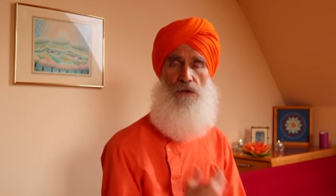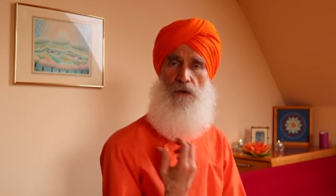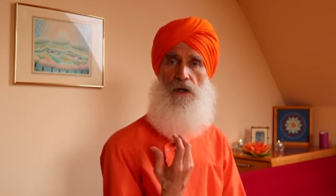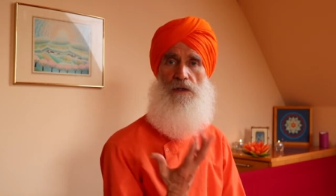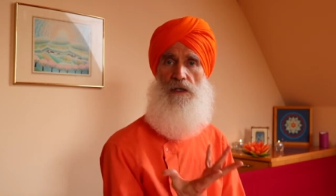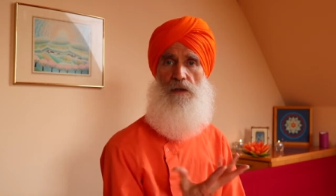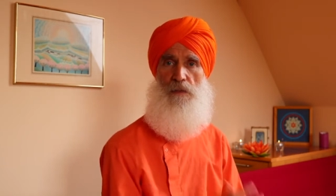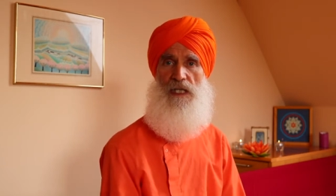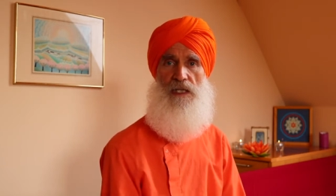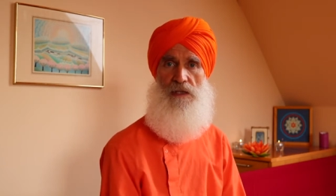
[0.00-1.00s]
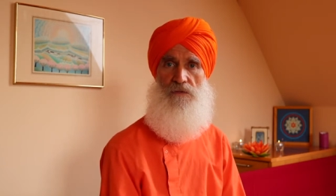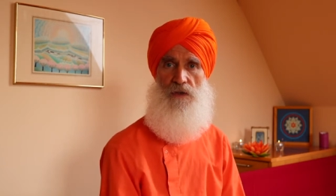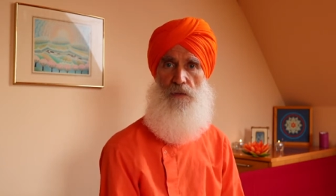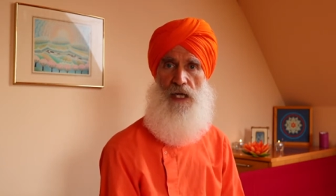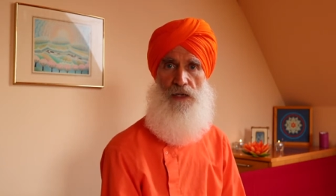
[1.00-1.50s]
the thought and the meaning of
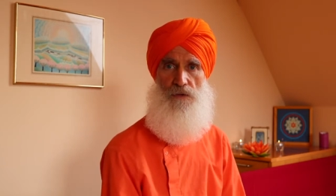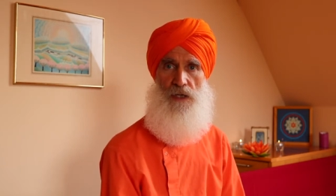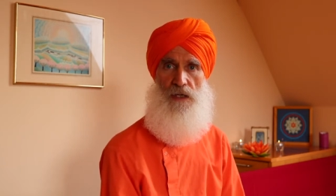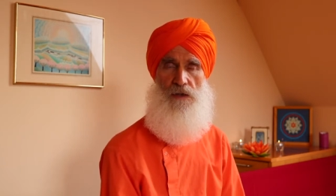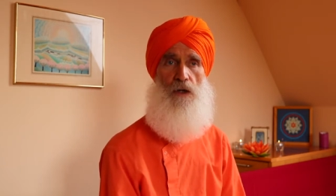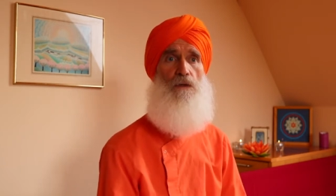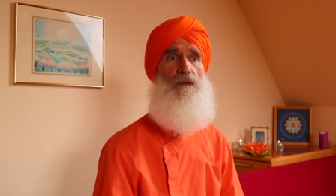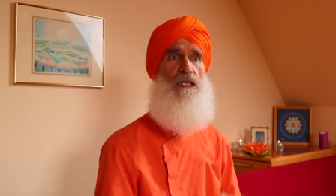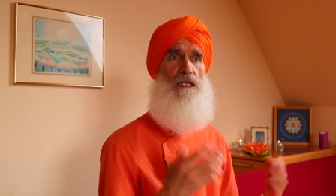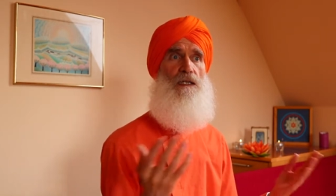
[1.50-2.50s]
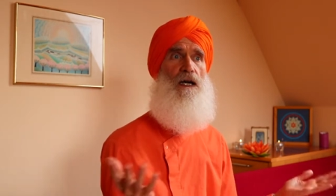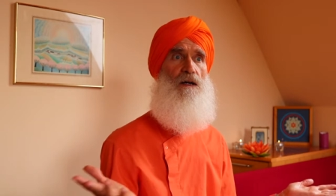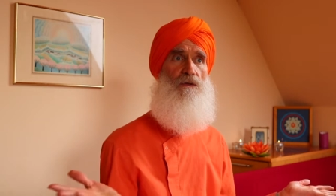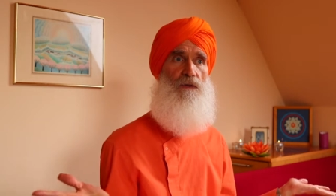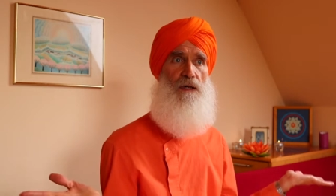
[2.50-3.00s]
the mantra only
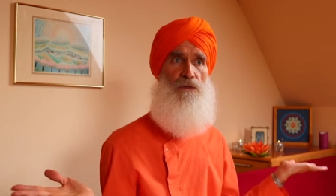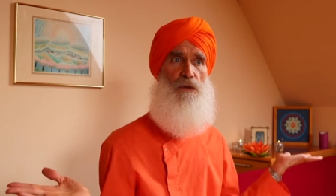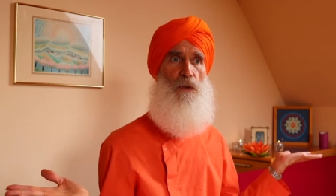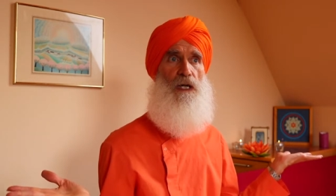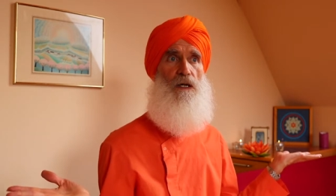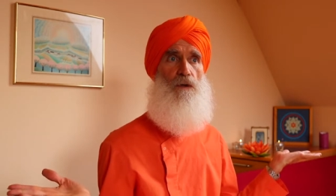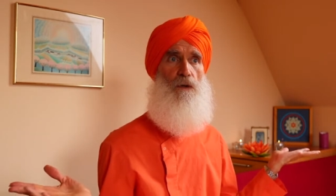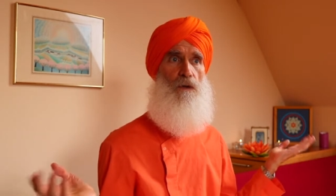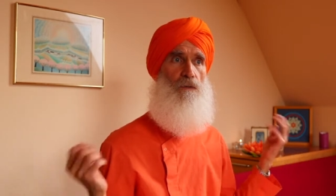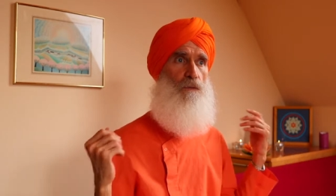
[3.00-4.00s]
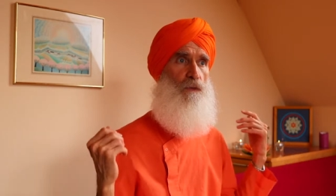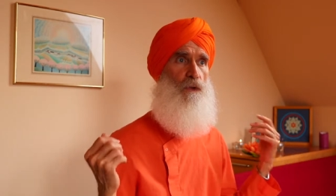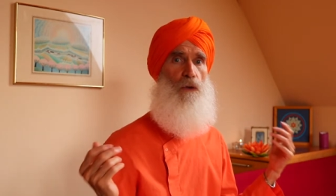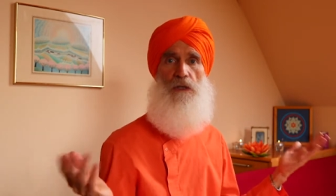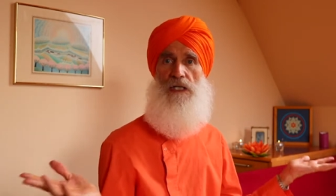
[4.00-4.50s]
love everywhere or
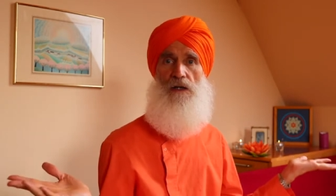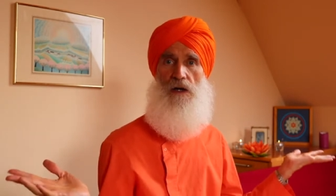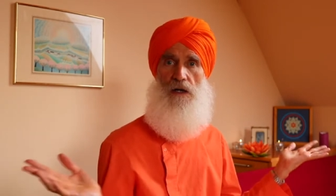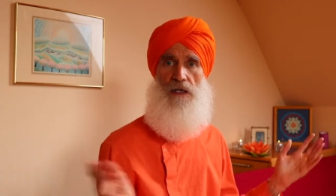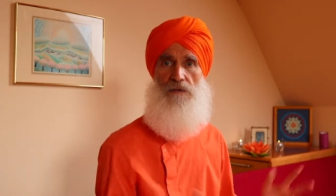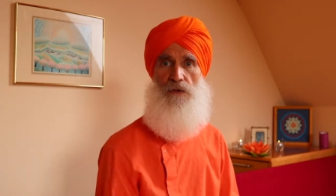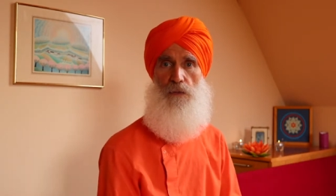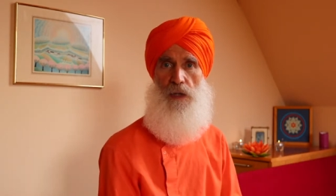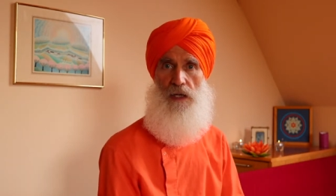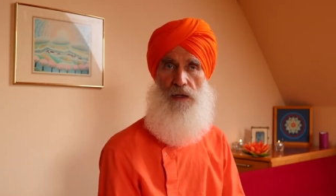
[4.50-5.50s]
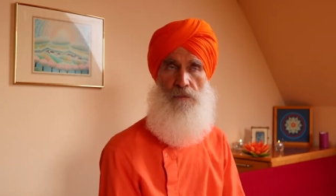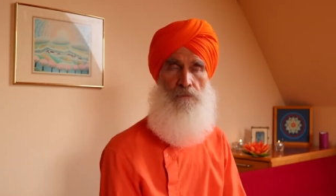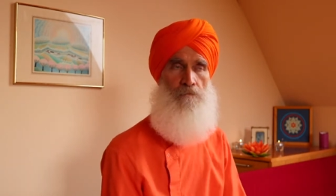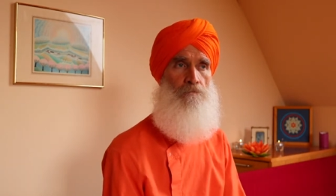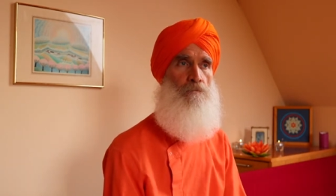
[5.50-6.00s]
only God everywhere
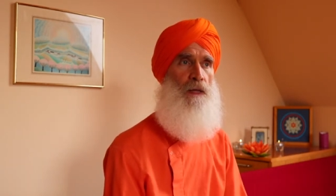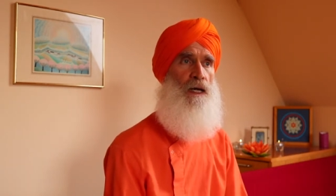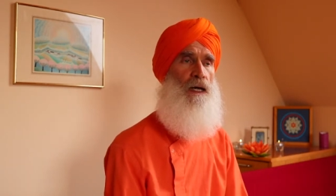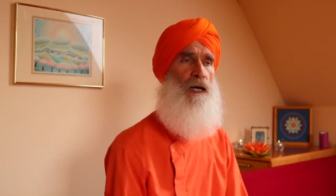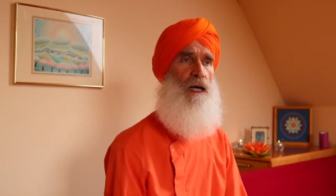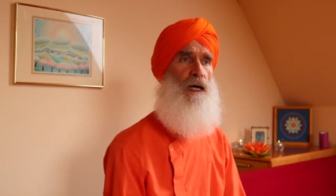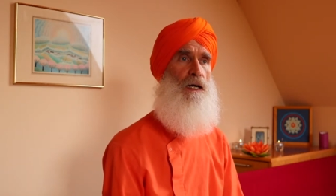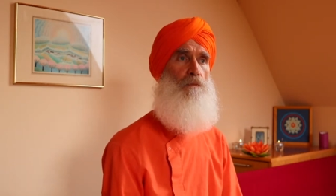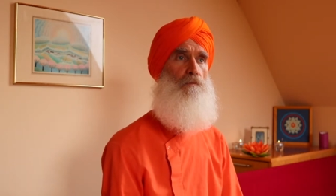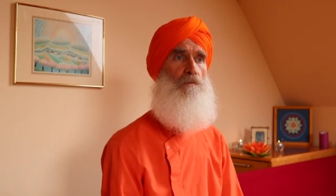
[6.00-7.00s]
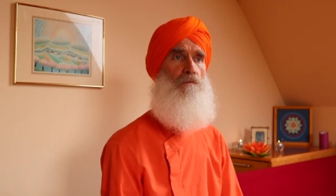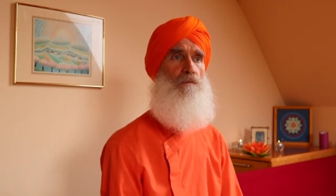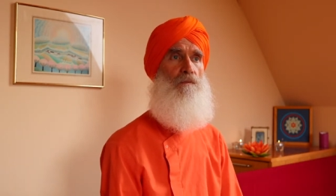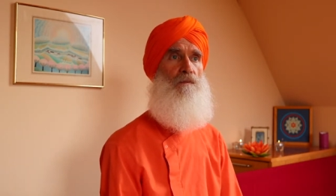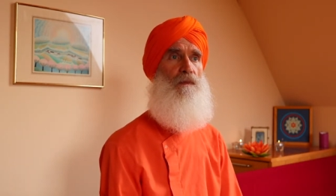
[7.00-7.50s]

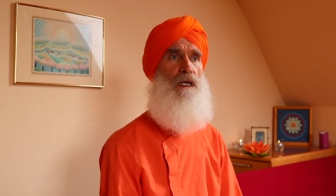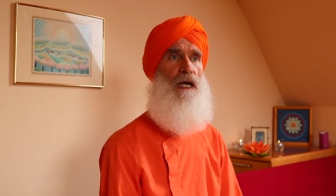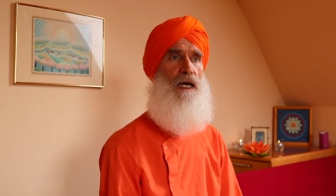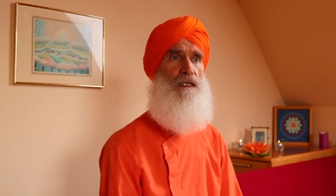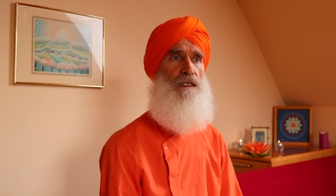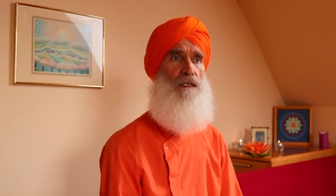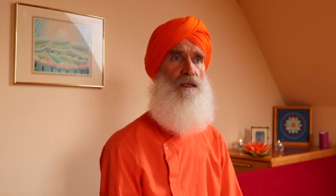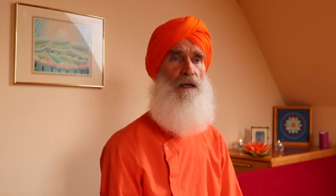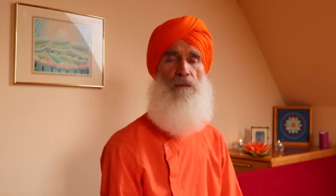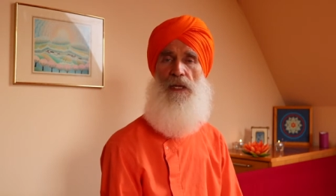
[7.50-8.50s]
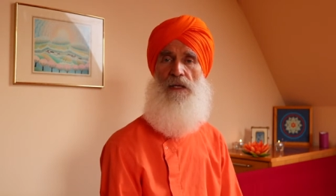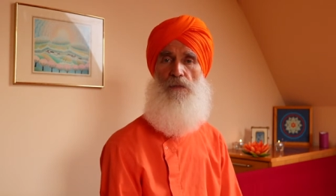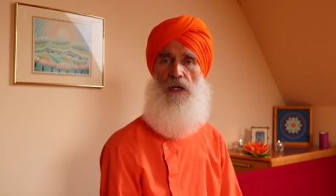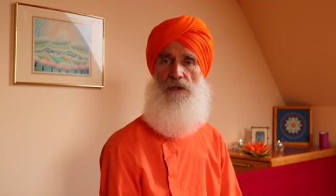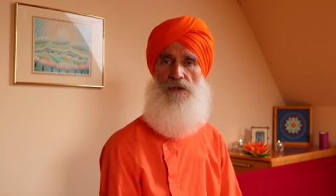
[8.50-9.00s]
um, as a, a
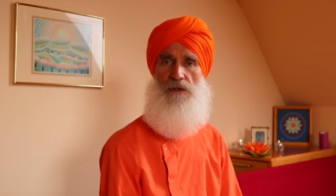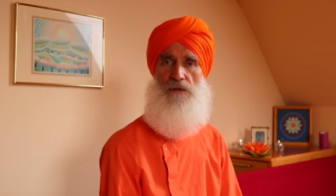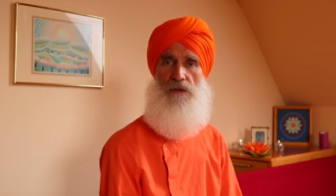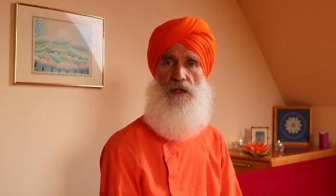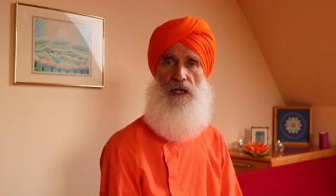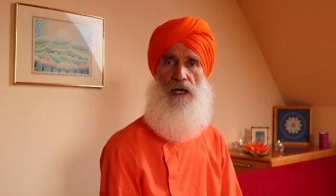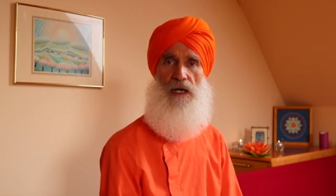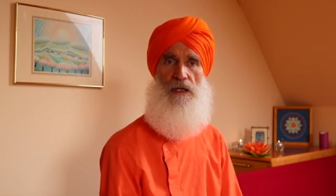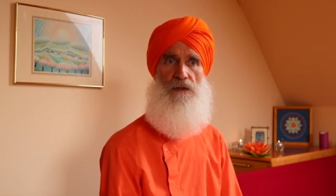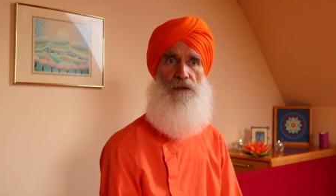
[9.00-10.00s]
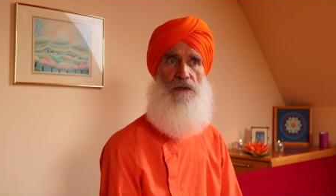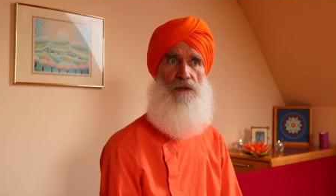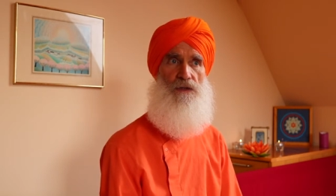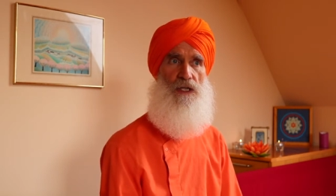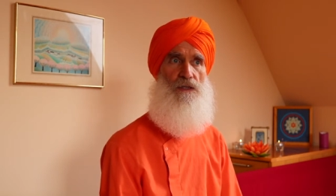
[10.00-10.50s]
paintbrush and
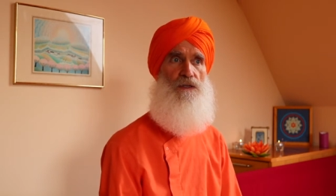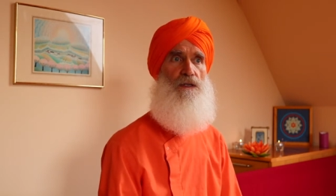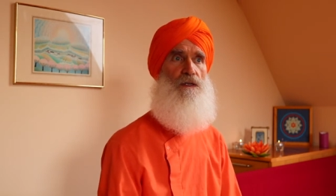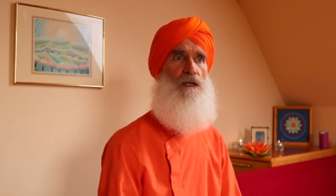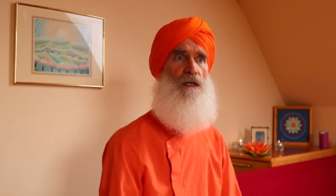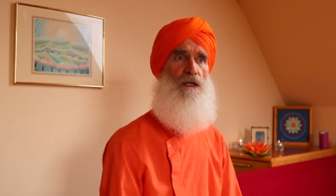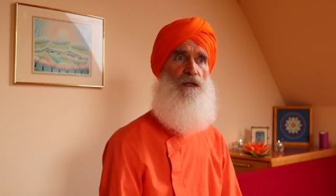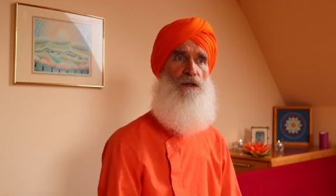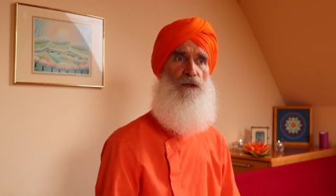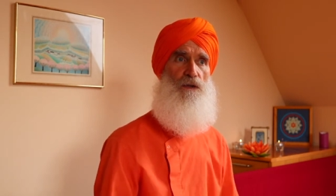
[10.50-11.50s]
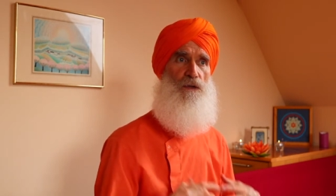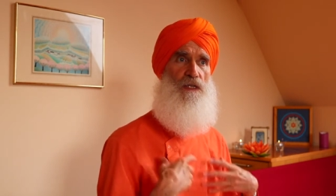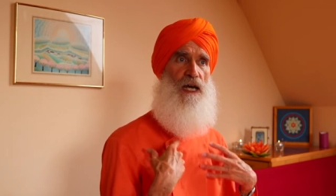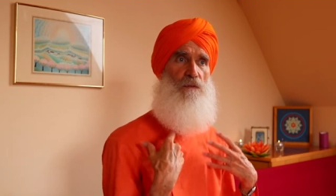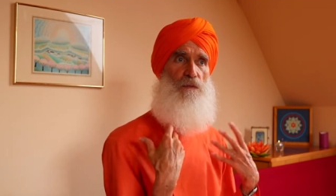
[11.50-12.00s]
just
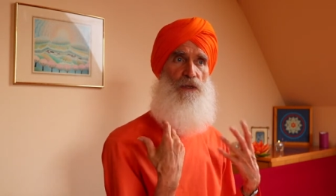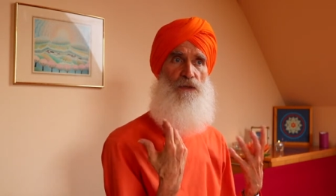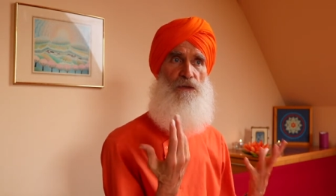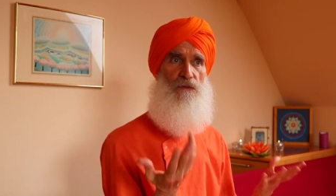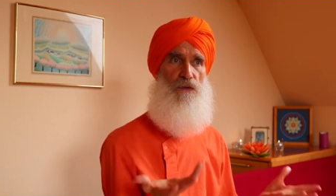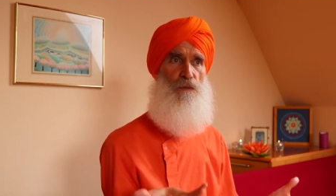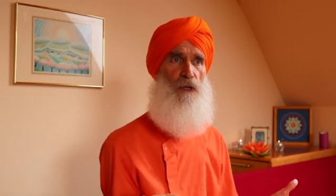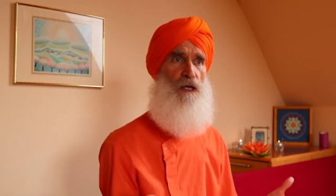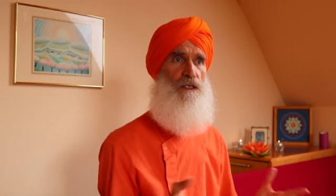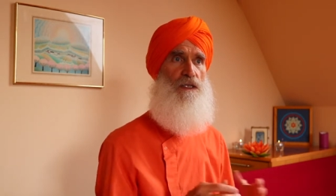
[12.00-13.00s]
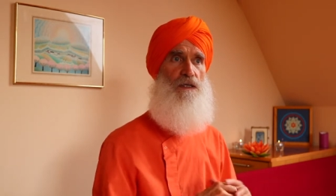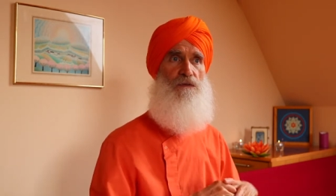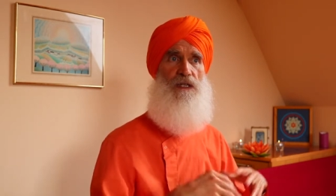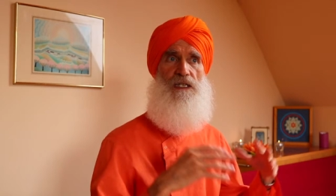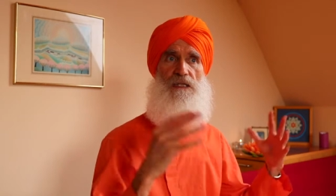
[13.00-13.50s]
use that beautiful,
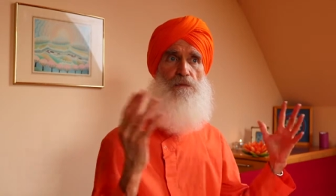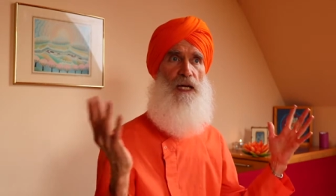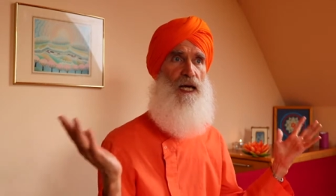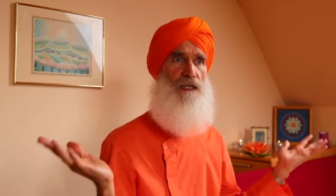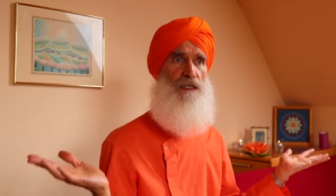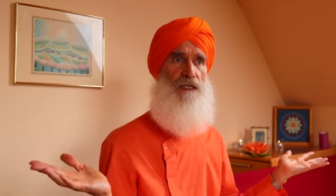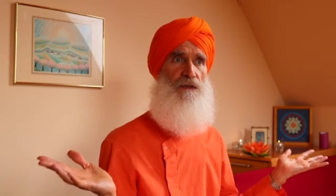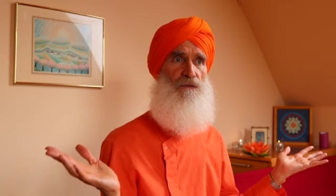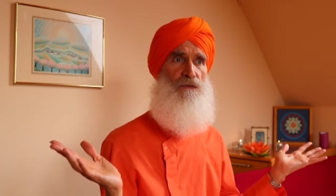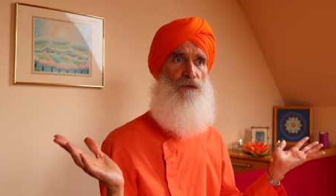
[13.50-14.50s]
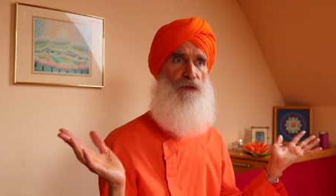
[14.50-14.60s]
positive, expansive,